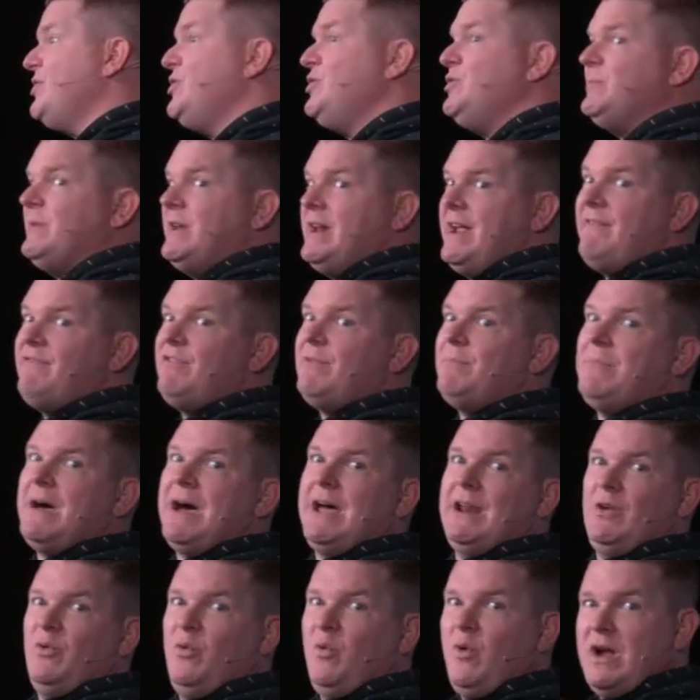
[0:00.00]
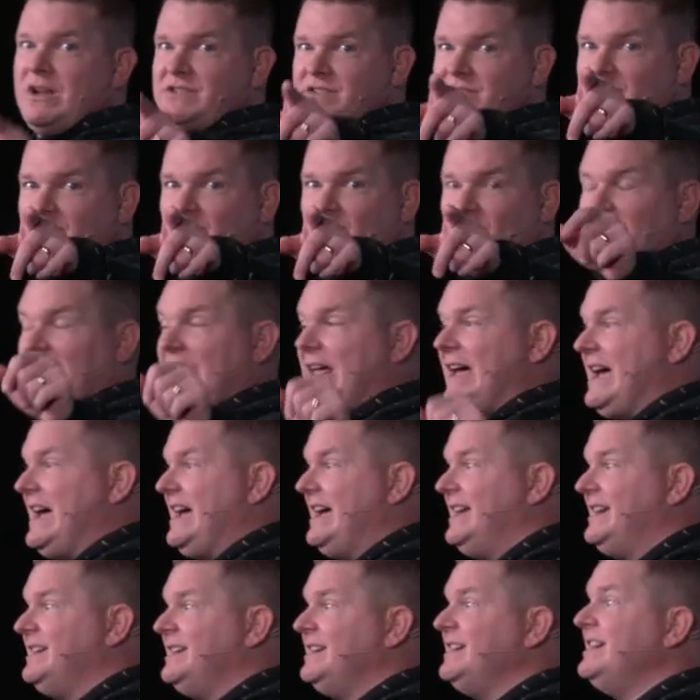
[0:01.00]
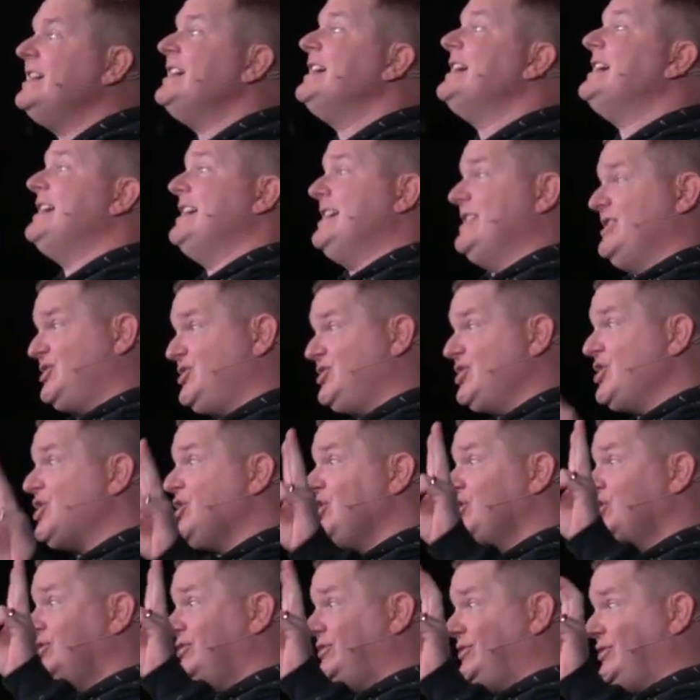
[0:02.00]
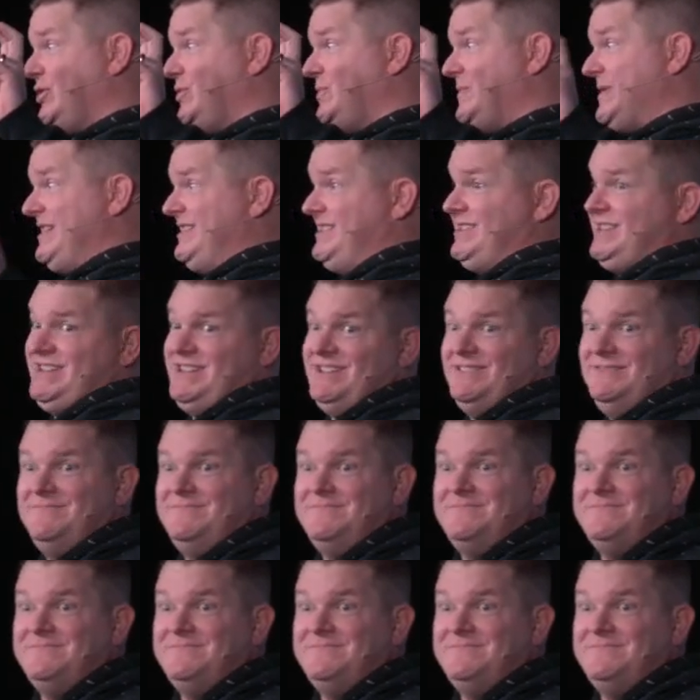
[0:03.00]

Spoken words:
room and everybody watching online is too busy.